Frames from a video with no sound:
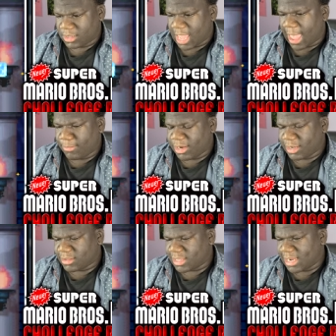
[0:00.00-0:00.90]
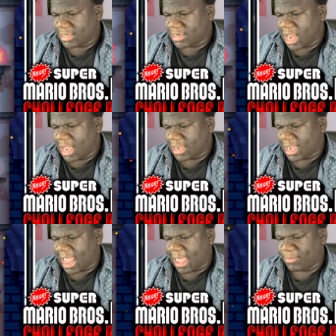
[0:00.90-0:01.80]
Okay, I'm gonna say it's not
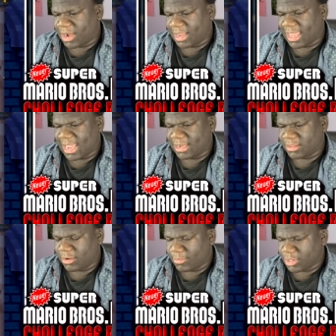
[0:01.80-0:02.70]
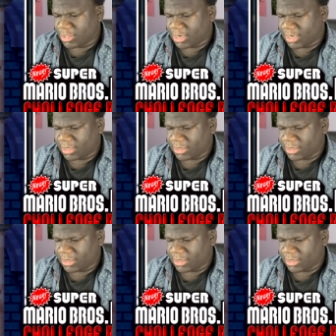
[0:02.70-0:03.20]
gonna happen again, so I'm just gonna...